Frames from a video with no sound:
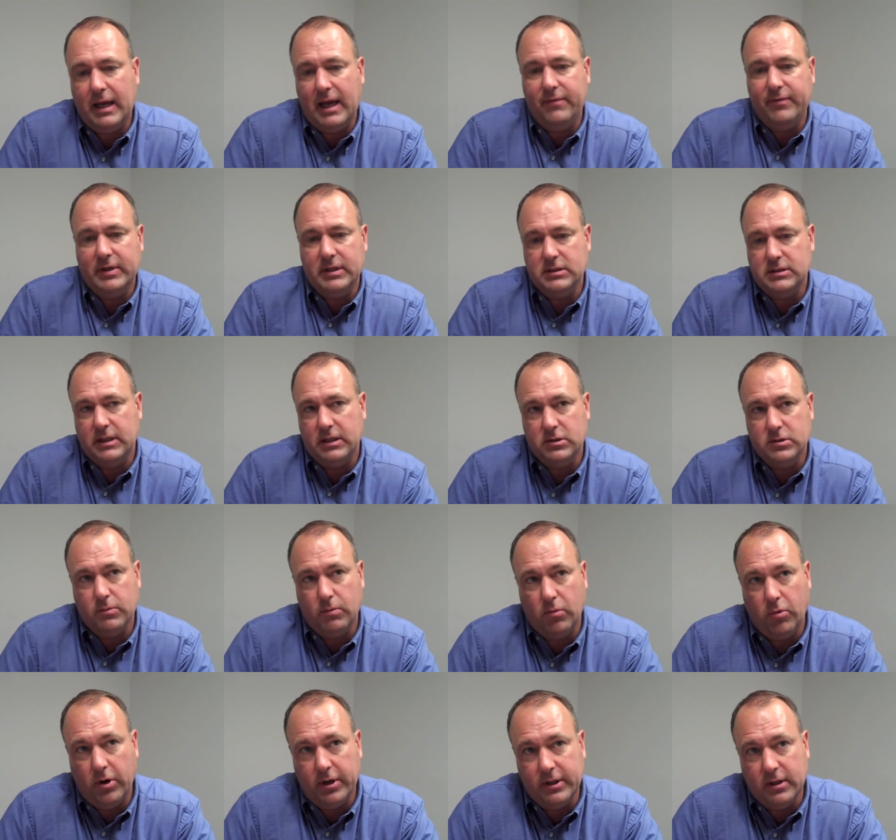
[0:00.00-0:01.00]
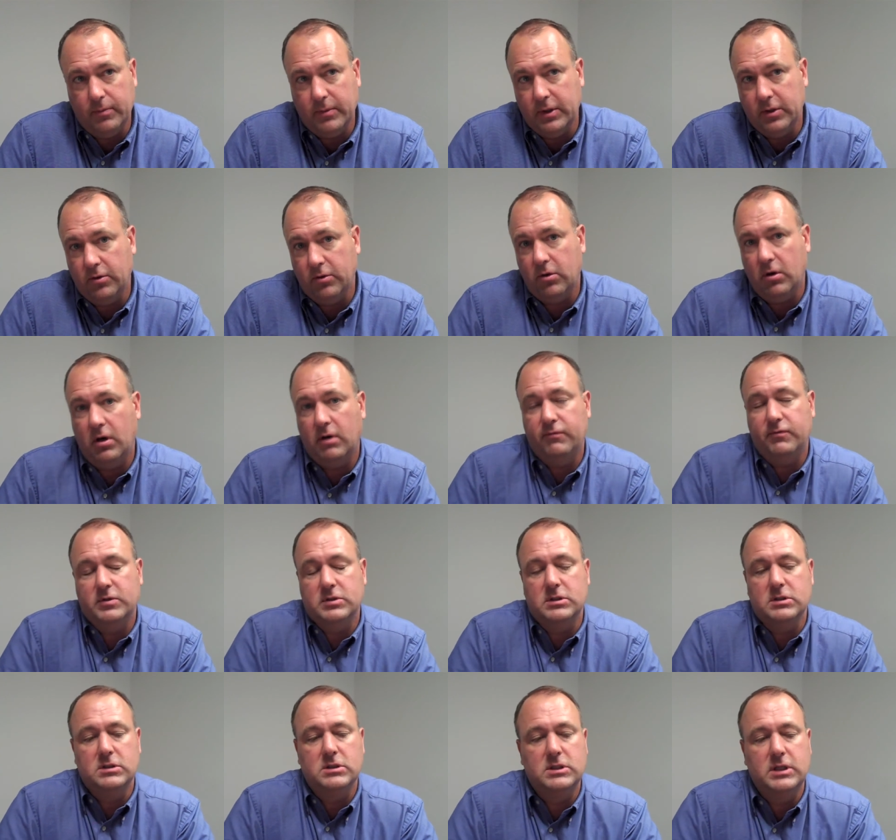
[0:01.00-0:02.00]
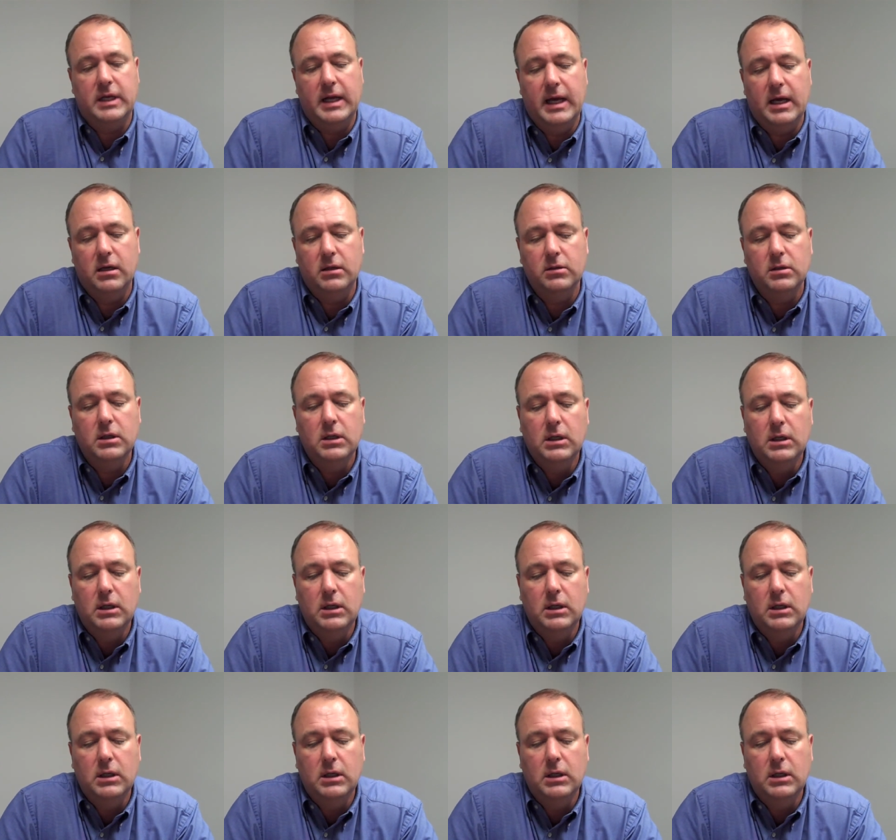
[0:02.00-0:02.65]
having a salesman bring them into their office and sit down.